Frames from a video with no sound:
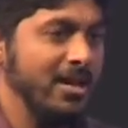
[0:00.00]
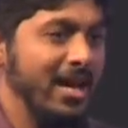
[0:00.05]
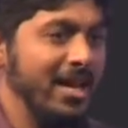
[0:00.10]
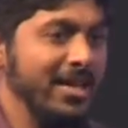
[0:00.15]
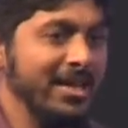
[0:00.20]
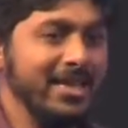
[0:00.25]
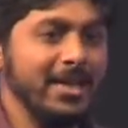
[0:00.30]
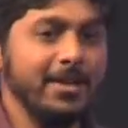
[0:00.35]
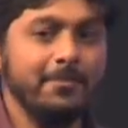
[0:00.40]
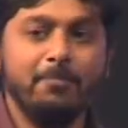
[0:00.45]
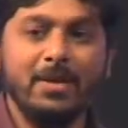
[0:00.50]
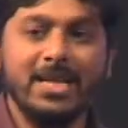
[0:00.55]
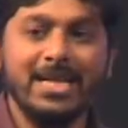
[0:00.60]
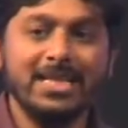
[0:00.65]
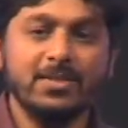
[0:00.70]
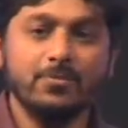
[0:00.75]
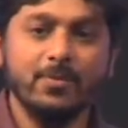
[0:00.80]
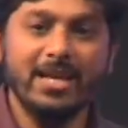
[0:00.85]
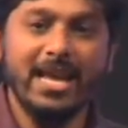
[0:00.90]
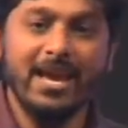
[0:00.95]
And in a
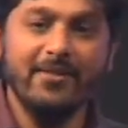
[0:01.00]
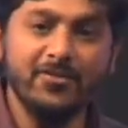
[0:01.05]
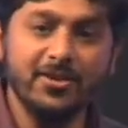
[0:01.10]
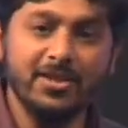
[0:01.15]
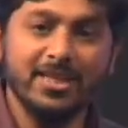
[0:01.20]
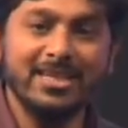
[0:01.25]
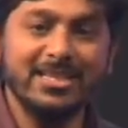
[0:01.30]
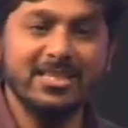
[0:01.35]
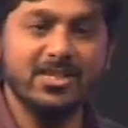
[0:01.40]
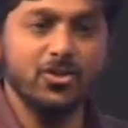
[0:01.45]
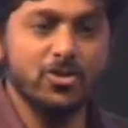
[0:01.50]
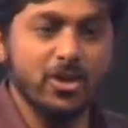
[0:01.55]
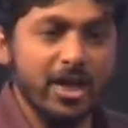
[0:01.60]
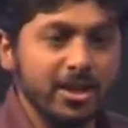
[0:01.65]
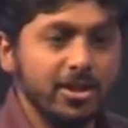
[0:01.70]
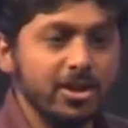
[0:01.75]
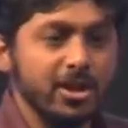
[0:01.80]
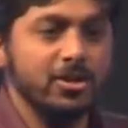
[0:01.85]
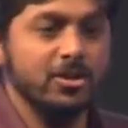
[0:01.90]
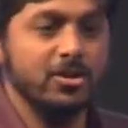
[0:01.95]
place when everything is
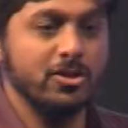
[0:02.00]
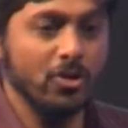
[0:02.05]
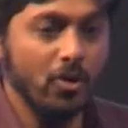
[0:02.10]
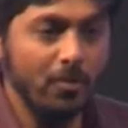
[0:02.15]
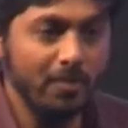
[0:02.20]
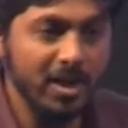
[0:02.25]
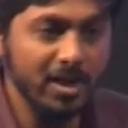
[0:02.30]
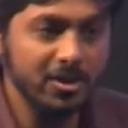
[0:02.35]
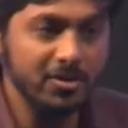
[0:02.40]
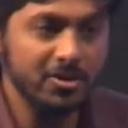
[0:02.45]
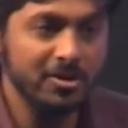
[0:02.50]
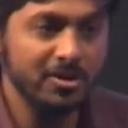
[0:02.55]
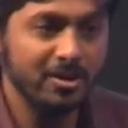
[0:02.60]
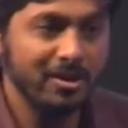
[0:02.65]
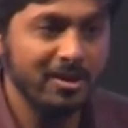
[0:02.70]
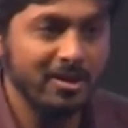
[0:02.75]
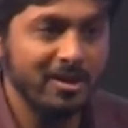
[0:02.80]
changing so much,